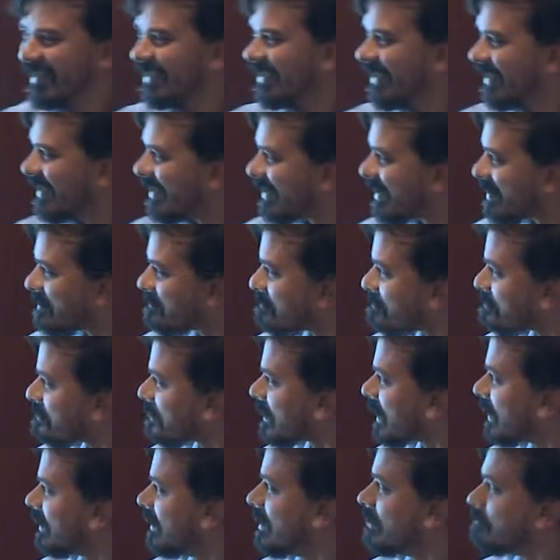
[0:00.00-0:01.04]
um,
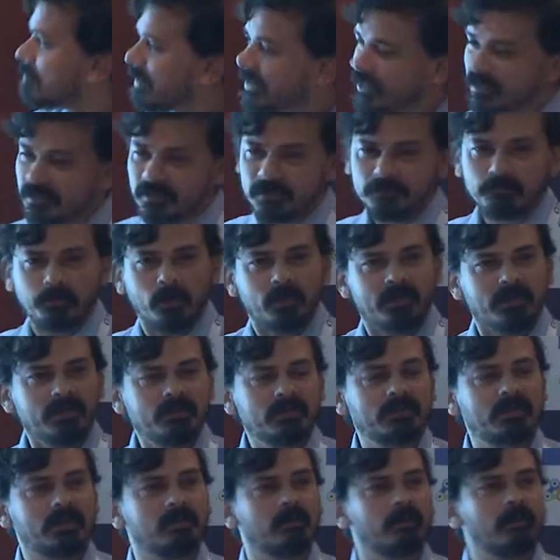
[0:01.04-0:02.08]
but the
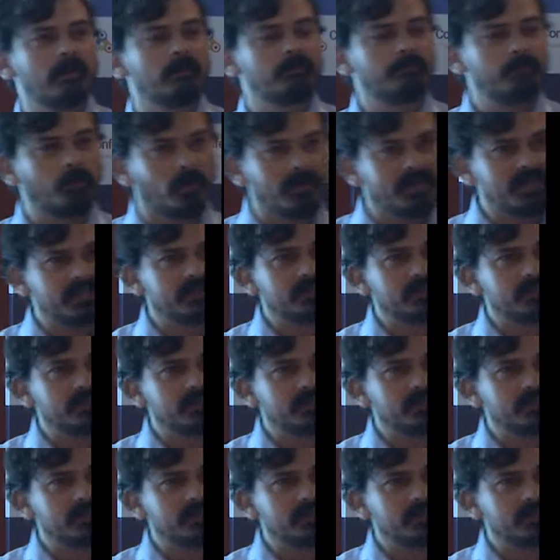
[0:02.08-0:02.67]
important uh, point